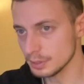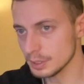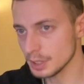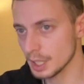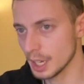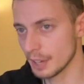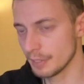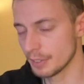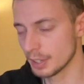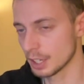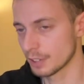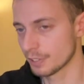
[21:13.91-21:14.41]

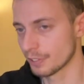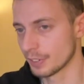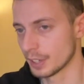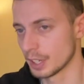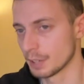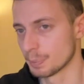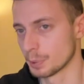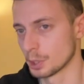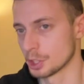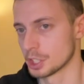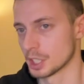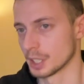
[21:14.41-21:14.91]
Having free
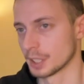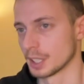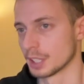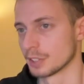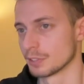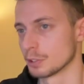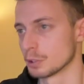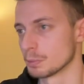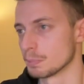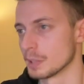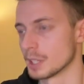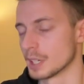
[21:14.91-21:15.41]
project, that
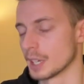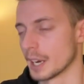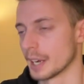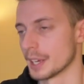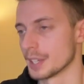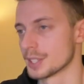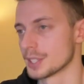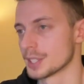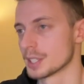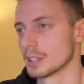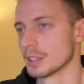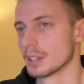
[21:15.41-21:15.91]
would be
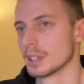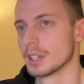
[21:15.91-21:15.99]
nice.